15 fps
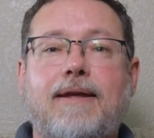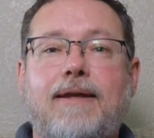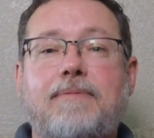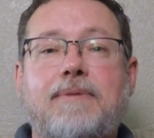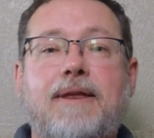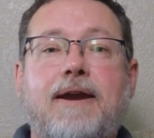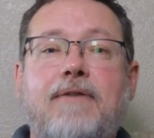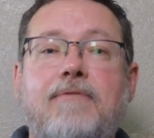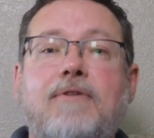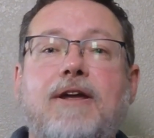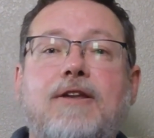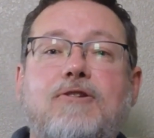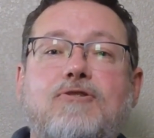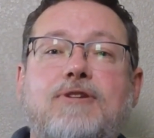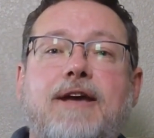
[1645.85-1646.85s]
Then I
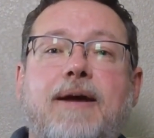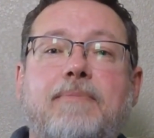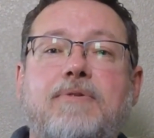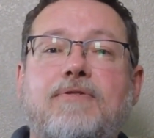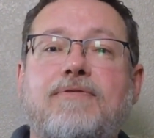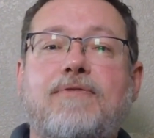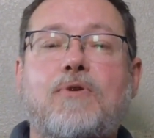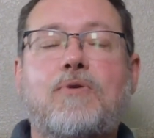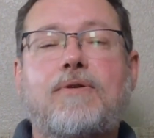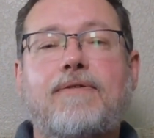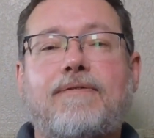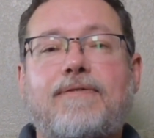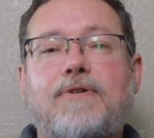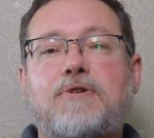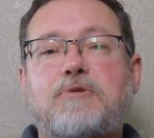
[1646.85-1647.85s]
read chapter 4
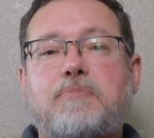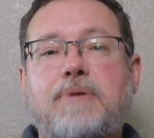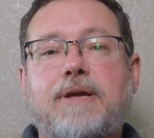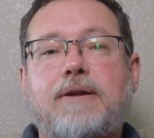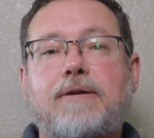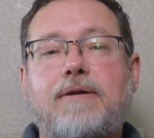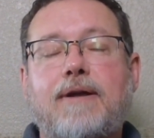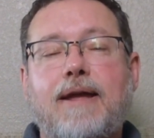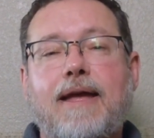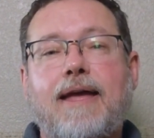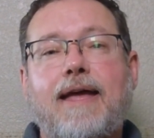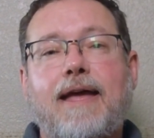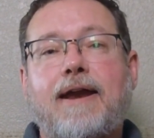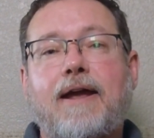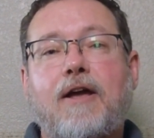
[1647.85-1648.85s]
of 1 Peter,
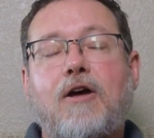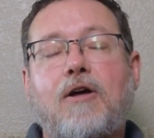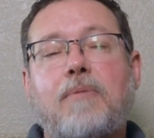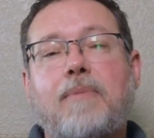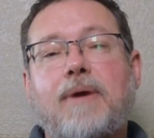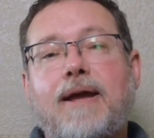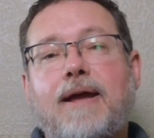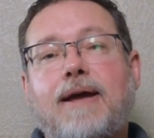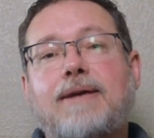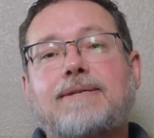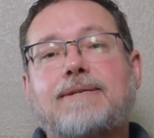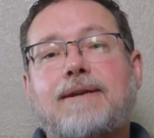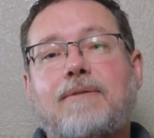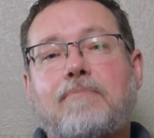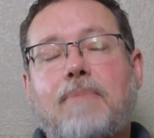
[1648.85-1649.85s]
and I called my
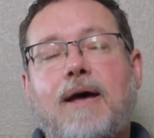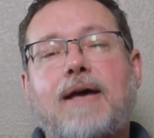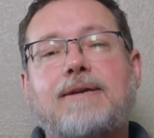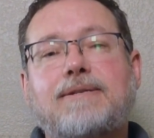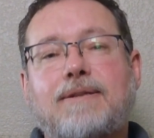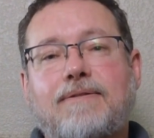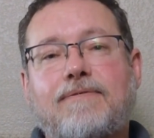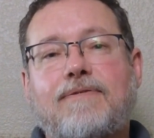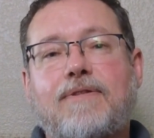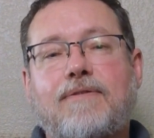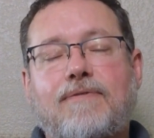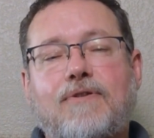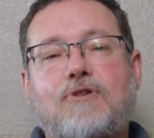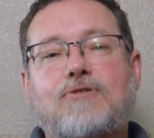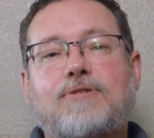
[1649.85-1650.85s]
cousin in Boston for the
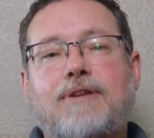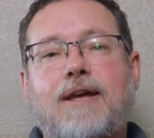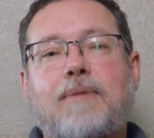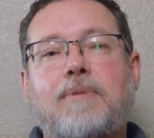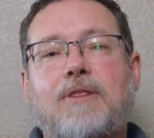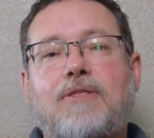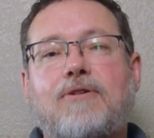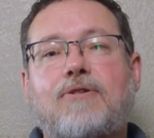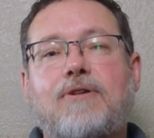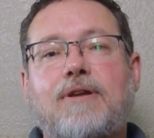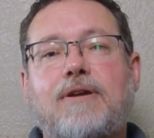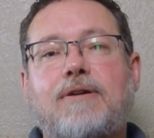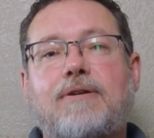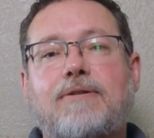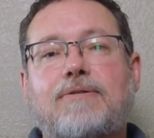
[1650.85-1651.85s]
first time in 30
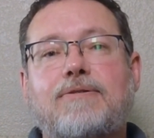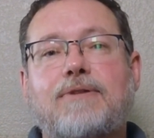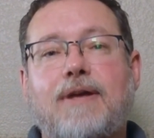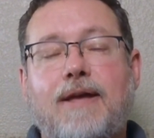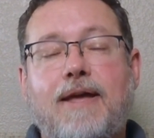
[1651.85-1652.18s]
years.